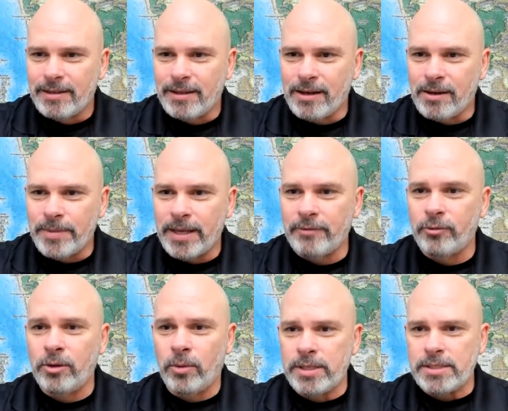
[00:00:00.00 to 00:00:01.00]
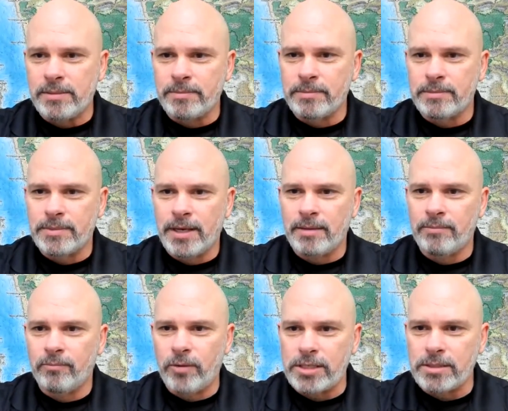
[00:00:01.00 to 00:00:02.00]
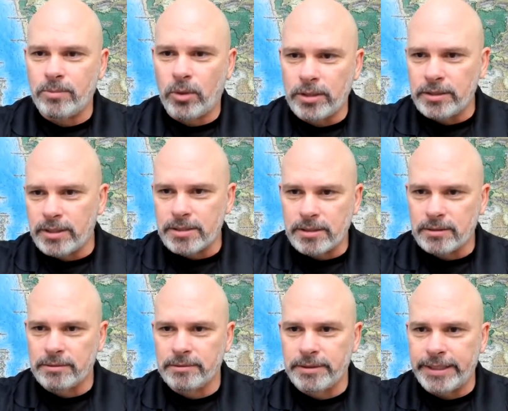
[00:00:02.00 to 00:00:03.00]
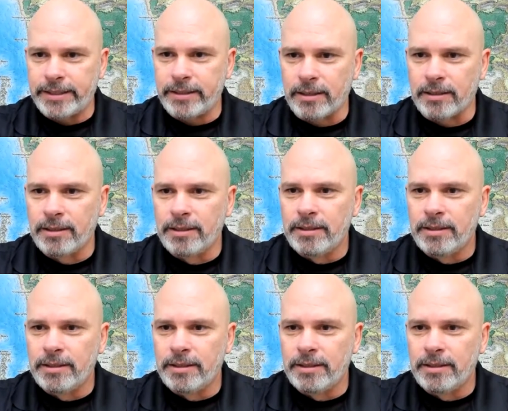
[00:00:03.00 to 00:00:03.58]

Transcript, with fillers: Oh, and if you want some um, Russian porn, there's a link there.